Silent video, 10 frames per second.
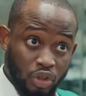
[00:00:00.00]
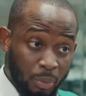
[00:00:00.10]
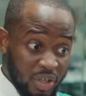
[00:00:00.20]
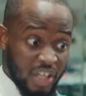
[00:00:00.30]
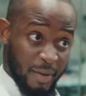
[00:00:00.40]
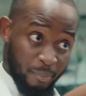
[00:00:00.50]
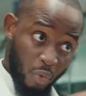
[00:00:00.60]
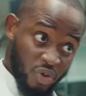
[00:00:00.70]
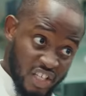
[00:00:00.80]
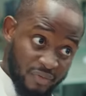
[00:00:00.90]
somebody did they
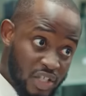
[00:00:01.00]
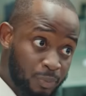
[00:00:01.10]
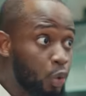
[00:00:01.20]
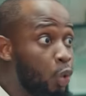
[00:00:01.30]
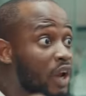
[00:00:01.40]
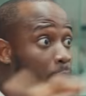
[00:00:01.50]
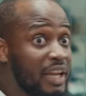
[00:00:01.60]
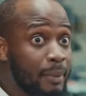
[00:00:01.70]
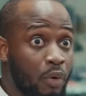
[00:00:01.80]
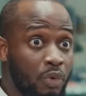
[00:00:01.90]
born with silver spoon. Una
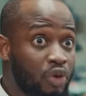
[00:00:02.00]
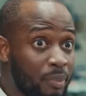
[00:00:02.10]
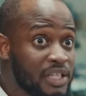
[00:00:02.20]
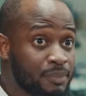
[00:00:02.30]
way they born with rubber